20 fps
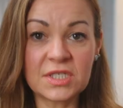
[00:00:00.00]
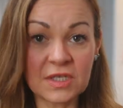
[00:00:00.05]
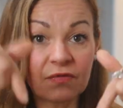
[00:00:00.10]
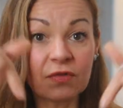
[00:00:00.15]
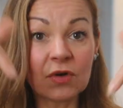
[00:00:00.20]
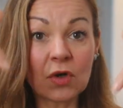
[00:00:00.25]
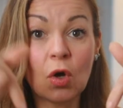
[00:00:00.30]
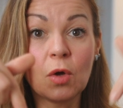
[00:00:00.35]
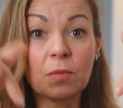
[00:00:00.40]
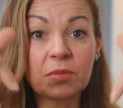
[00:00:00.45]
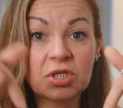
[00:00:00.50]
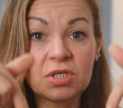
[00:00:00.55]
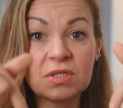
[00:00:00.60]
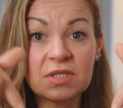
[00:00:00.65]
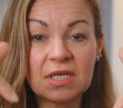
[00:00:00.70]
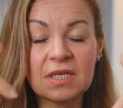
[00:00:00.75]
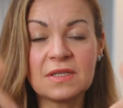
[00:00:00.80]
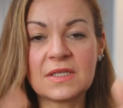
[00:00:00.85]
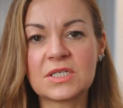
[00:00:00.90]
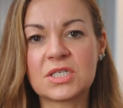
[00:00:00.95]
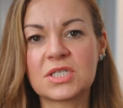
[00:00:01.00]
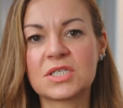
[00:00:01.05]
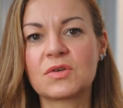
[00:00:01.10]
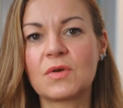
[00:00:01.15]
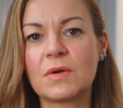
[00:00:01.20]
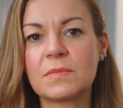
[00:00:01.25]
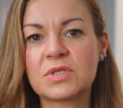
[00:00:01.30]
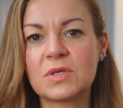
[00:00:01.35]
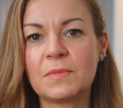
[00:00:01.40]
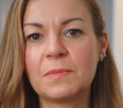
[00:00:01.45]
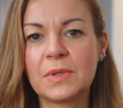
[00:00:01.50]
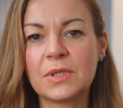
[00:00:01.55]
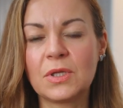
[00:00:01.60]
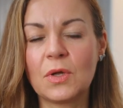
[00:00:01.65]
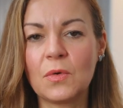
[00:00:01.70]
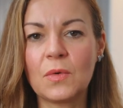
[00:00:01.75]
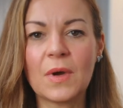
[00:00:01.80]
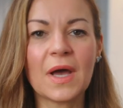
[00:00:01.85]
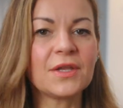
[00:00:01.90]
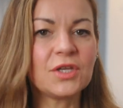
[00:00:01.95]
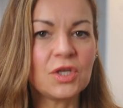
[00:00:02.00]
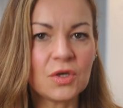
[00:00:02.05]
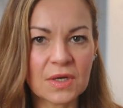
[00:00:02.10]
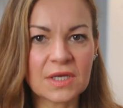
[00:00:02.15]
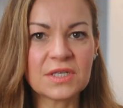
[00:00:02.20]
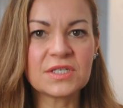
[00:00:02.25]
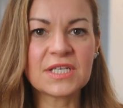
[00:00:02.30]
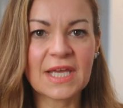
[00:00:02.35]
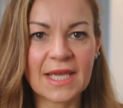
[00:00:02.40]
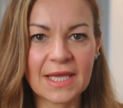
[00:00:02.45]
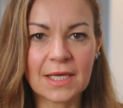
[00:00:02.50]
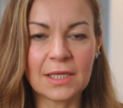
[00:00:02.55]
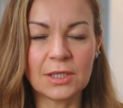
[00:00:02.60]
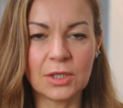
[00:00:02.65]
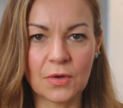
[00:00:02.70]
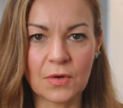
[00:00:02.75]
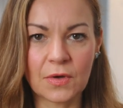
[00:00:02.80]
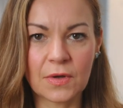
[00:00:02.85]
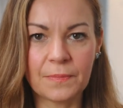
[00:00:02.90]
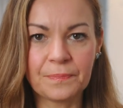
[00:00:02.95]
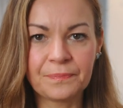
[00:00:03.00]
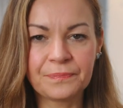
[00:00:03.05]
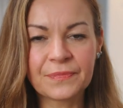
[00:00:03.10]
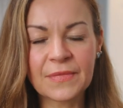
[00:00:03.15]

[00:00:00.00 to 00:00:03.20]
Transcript: different options in the description below and you can take a look.